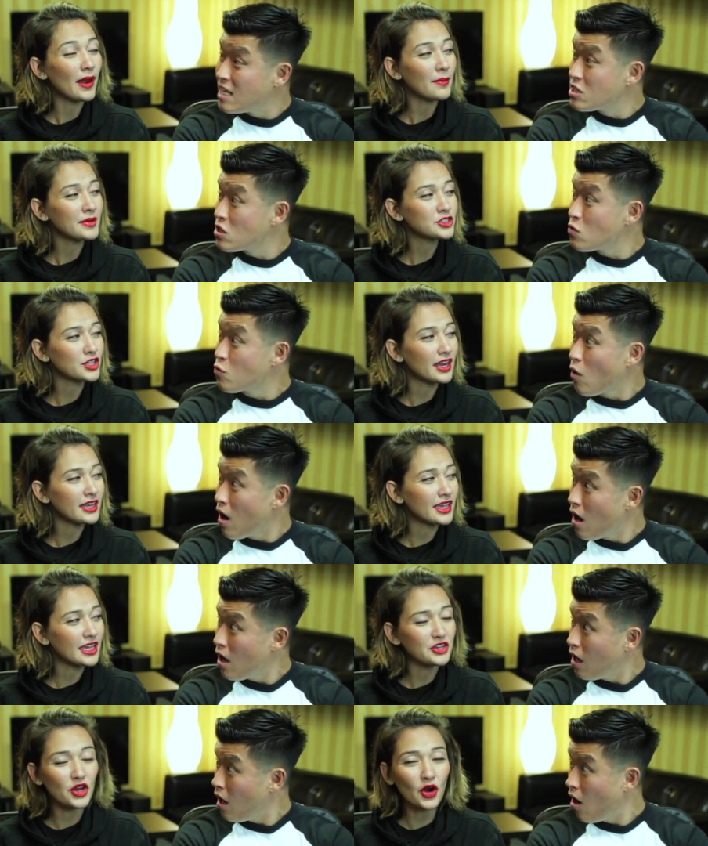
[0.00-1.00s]
Speaker 1: answer wrong?
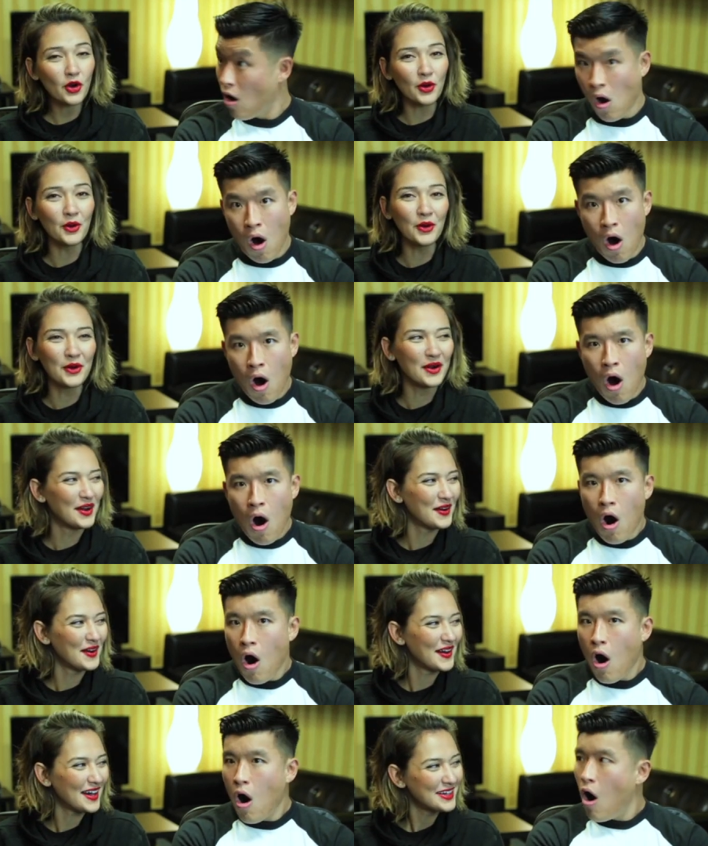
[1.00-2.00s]
No,
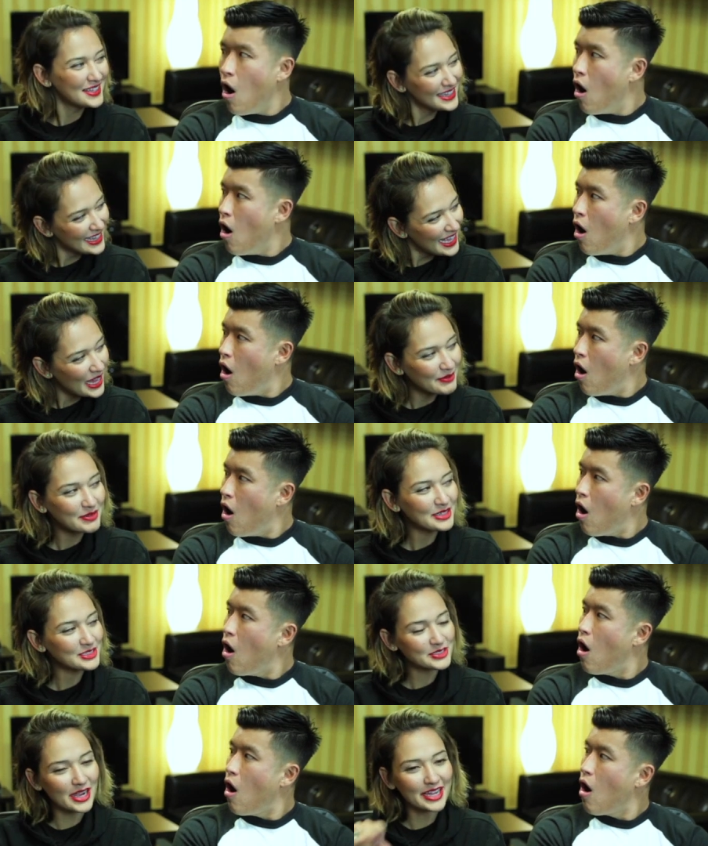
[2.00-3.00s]
but I'm
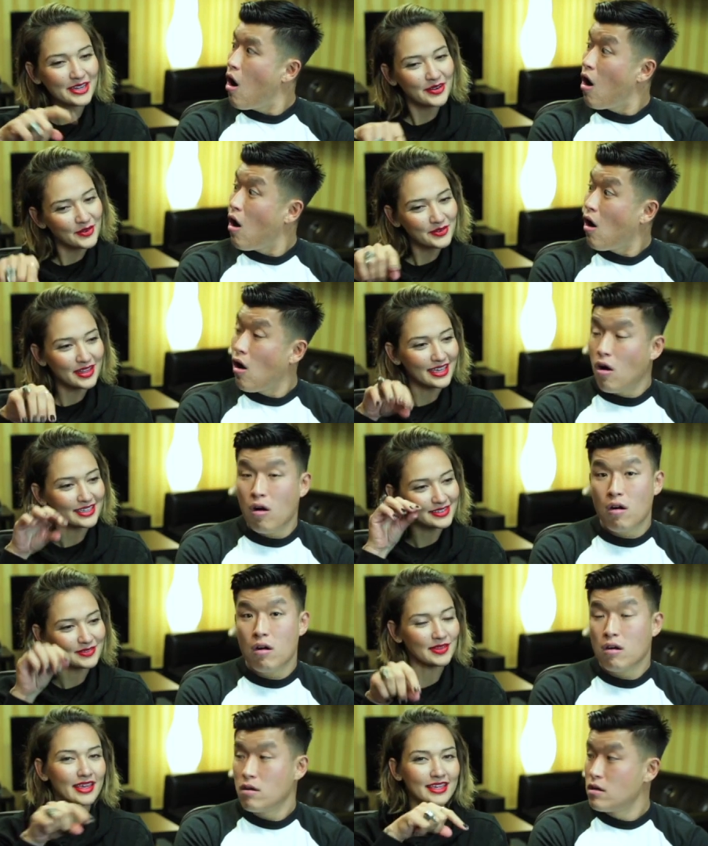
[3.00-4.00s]
gonna try to go like
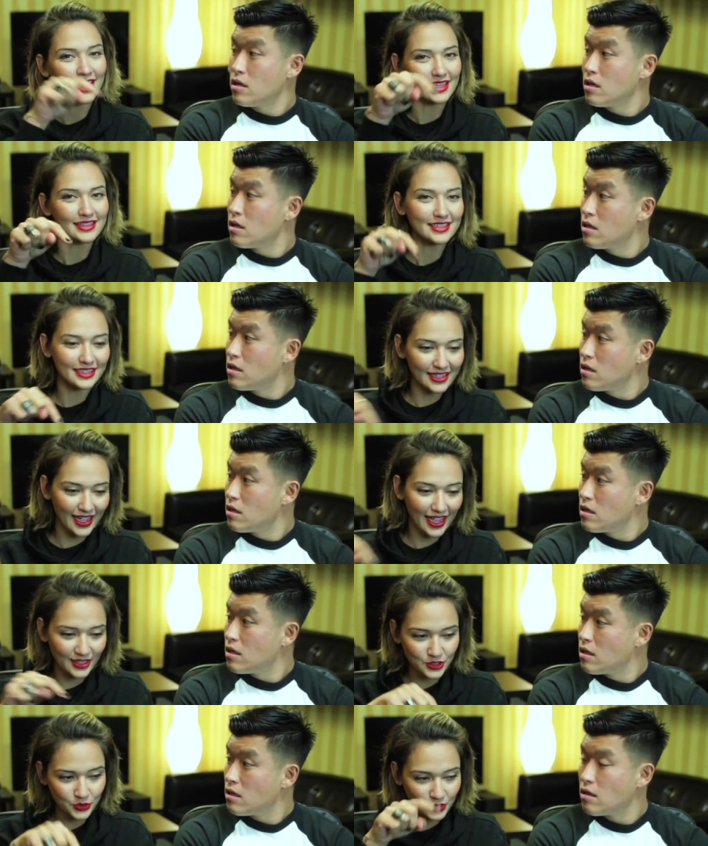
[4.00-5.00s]
get the
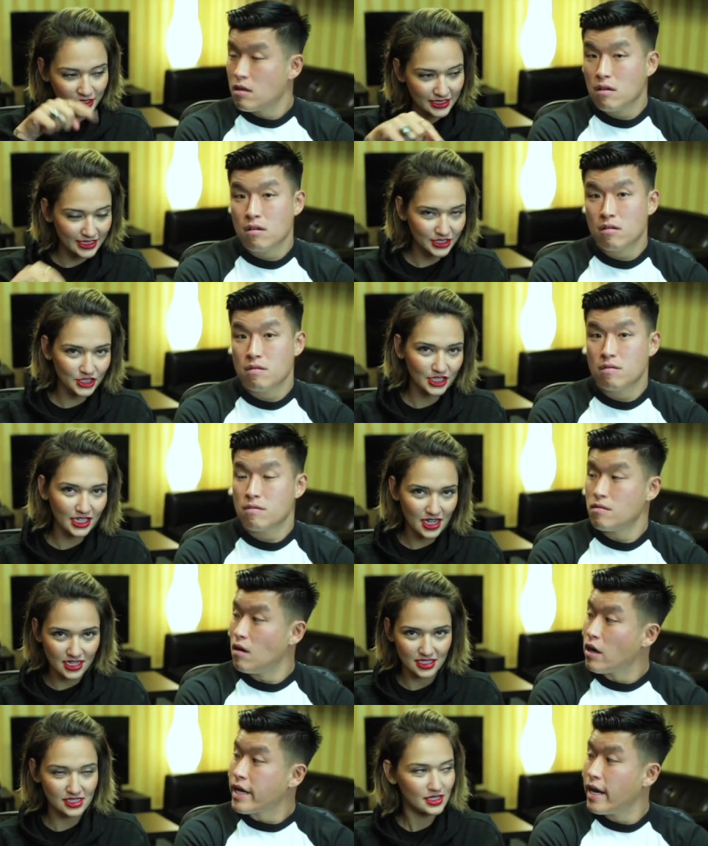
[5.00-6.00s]
actual things that she
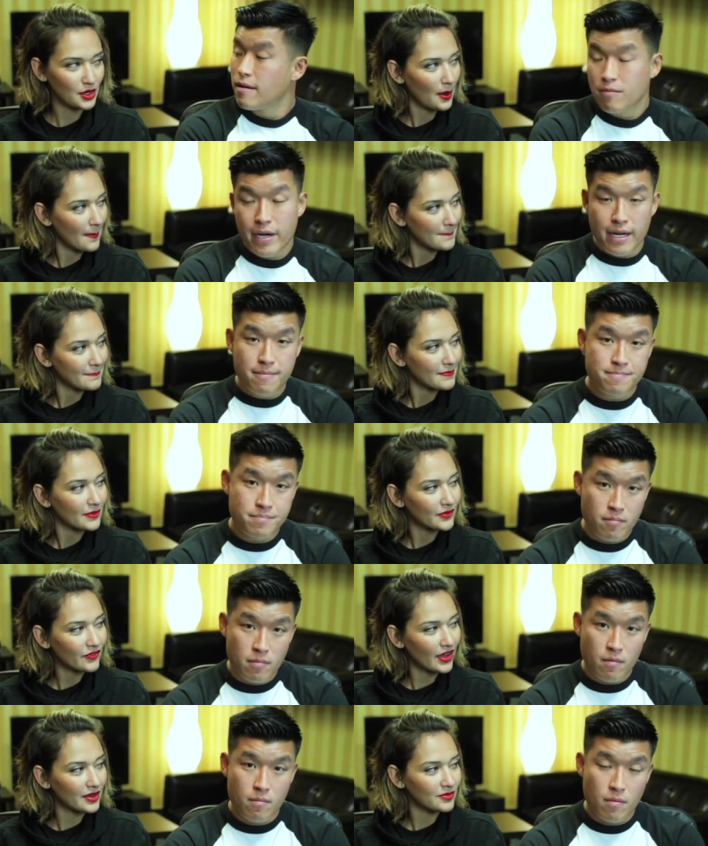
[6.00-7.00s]
does.
Speaker 2: Okay, ready?
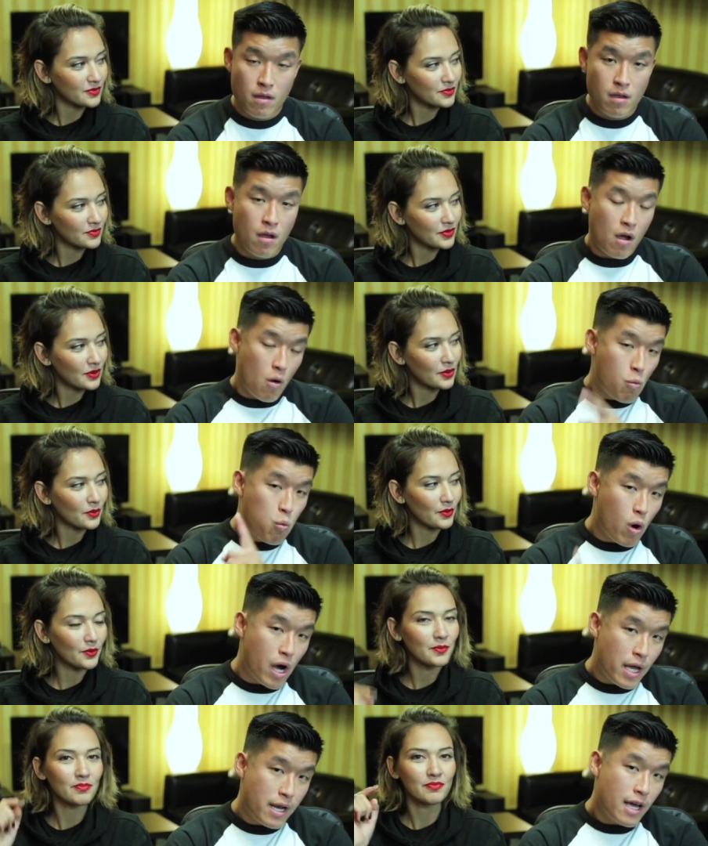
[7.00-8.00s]
Speaker 1: Fine.
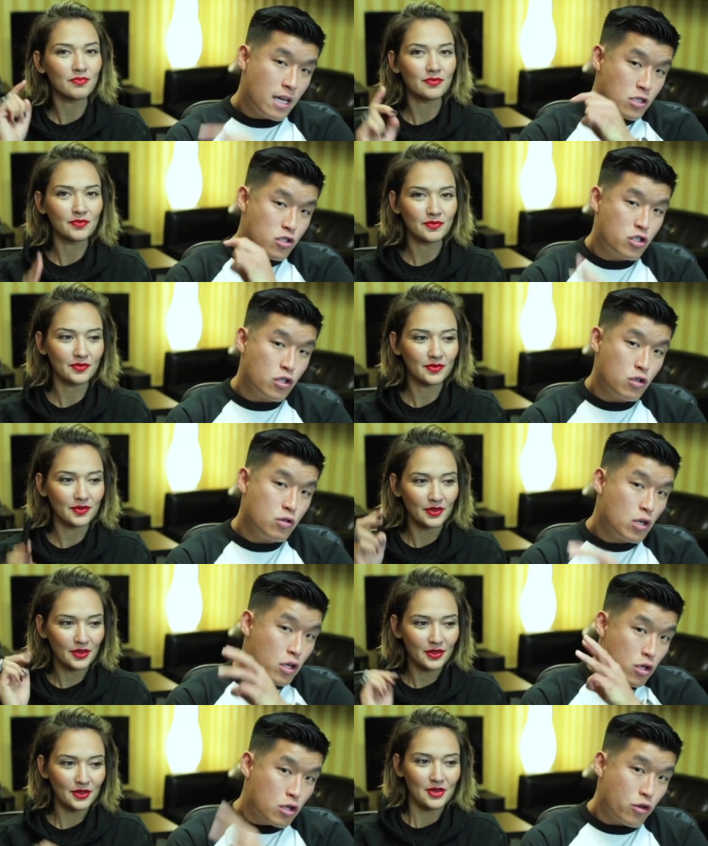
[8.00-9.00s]
Speaker 2: 1, 2,
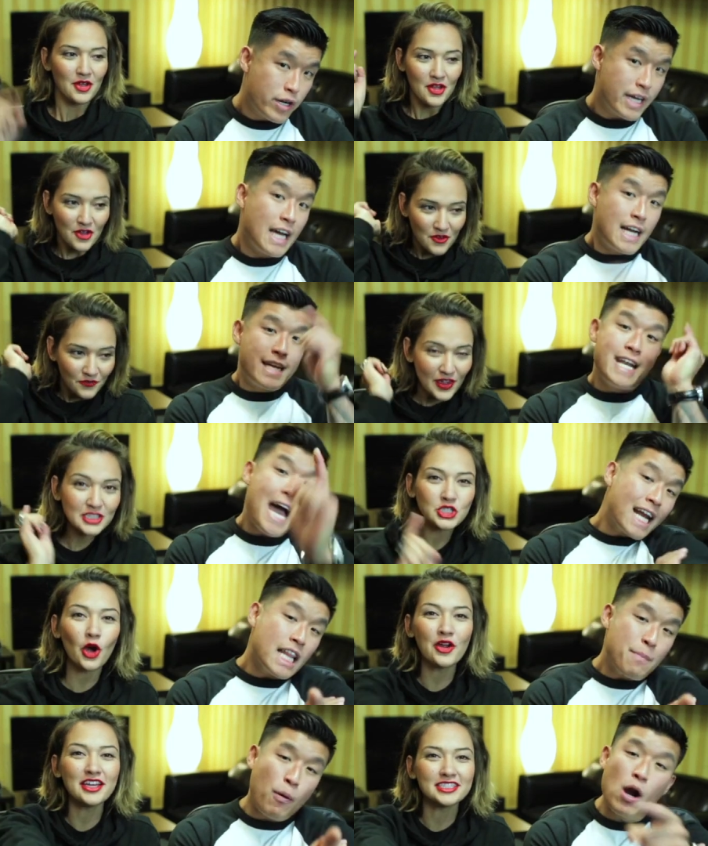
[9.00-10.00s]
3.
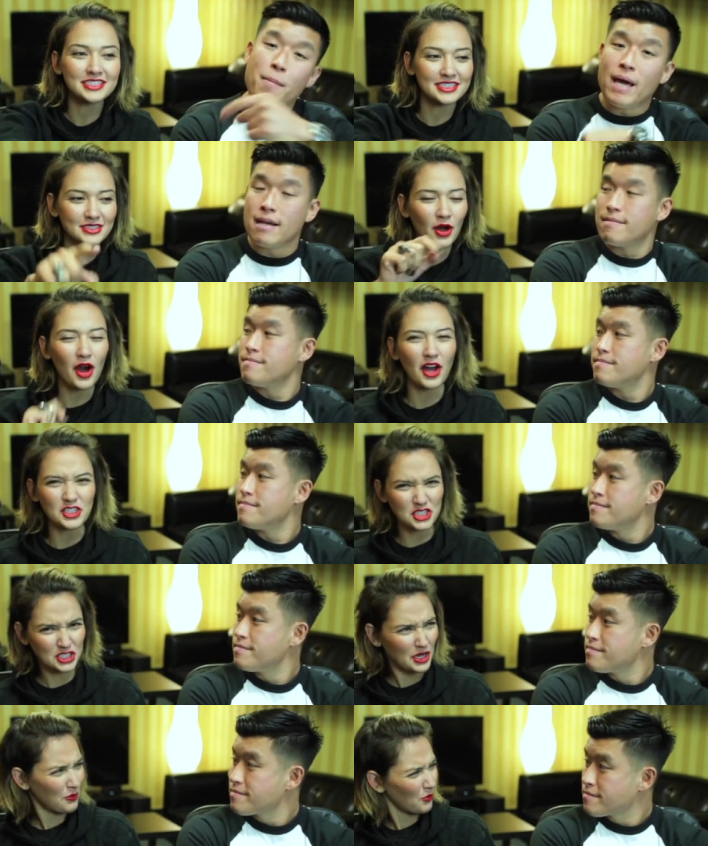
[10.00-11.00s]
Speaker 1: Natalie Portman! Saw.
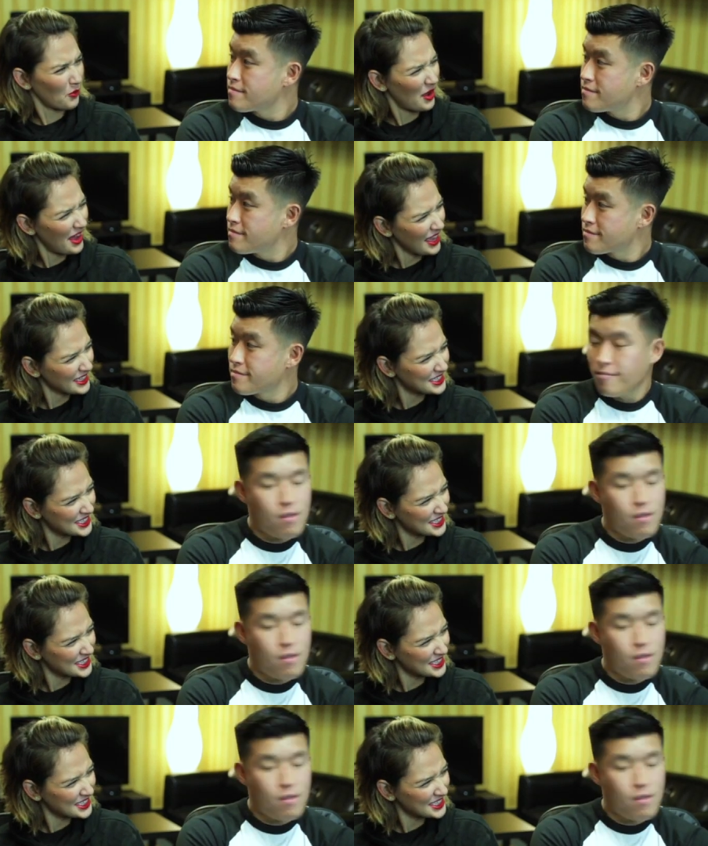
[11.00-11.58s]
Shit, what?